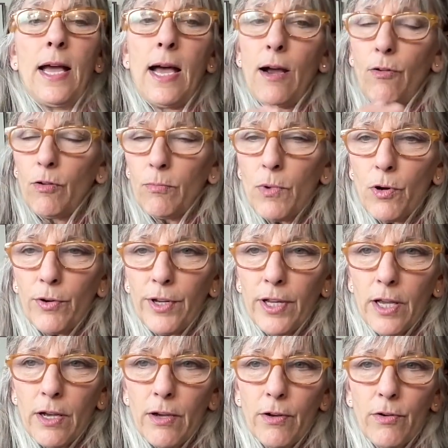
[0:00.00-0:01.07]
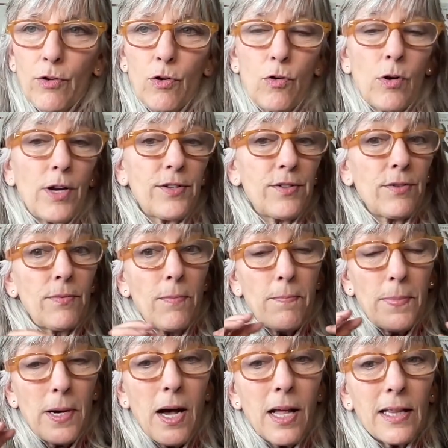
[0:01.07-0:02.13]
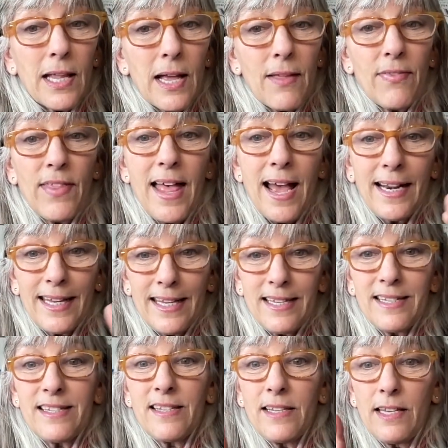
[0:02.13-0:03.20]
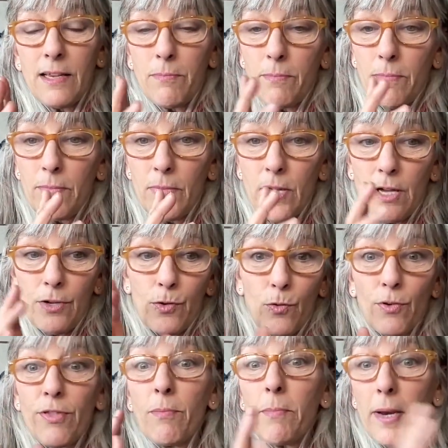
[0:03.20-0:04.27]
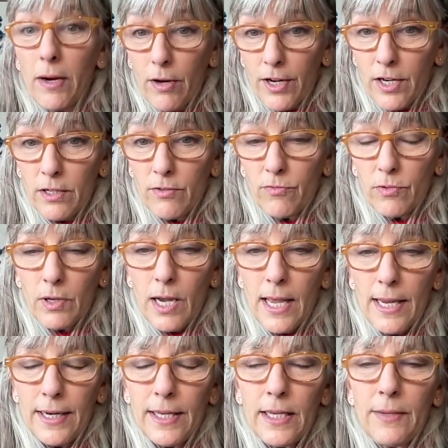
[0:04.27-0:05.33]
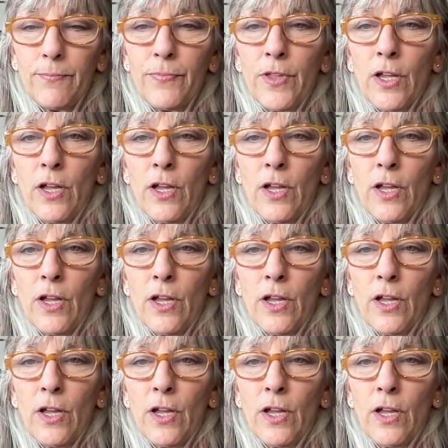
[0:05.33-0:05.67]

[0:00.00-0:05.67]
Agrimonia chrysopala, that is the North American variety.